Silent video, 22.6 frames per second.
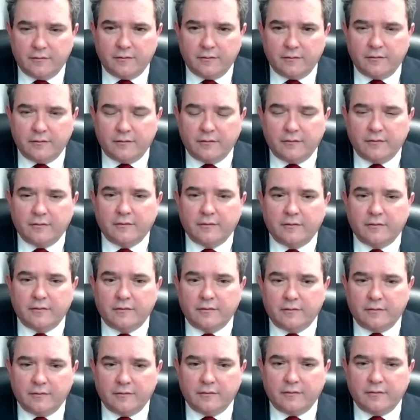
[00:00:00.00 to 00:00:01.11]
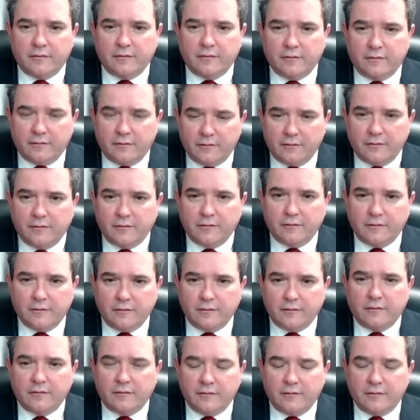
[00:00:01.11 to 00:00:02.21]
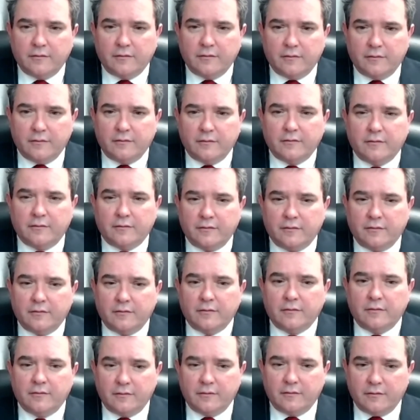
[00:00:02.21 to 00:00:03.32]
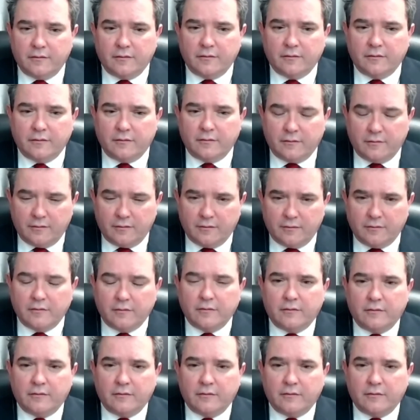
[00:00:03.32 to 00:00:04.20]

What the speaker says: This person isn't speaking.